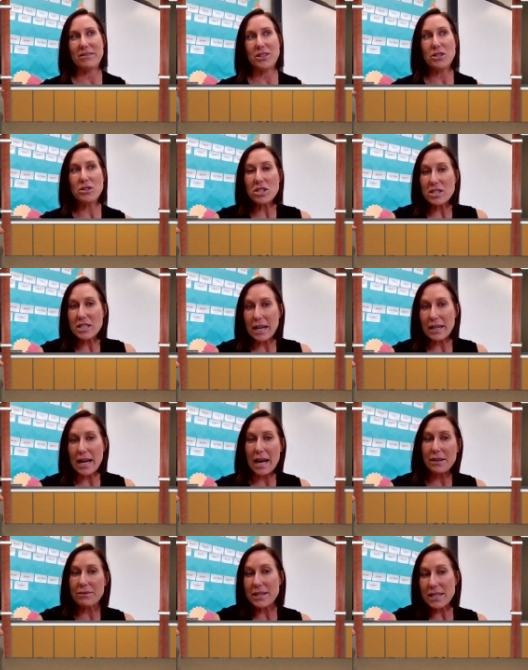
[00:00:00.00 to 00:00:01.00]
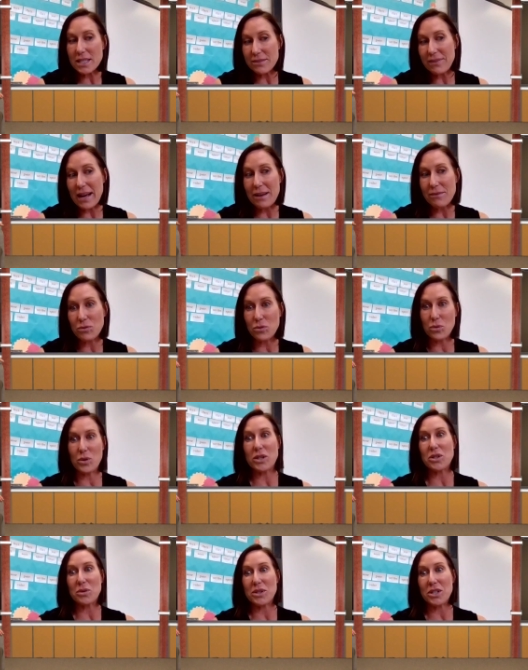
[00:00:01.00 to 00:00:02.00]
you decide out of these five
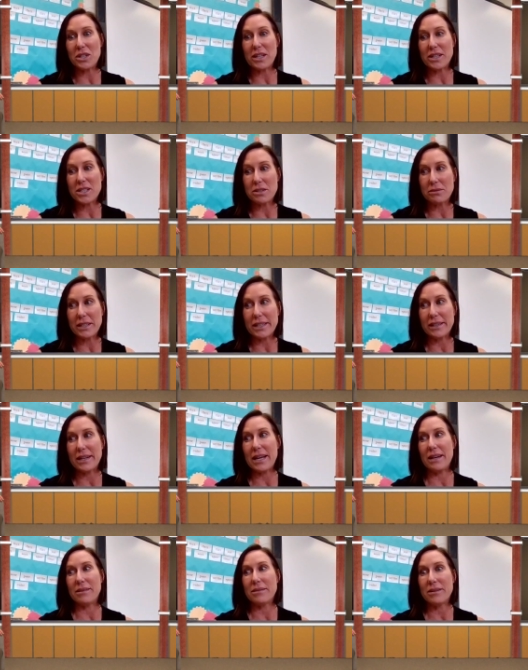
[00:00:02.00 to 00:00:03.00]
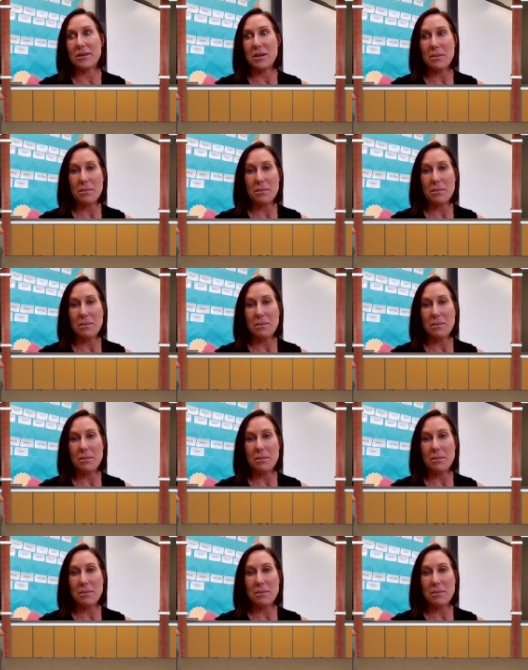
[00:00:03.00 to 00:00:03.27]
which one you'd like to read and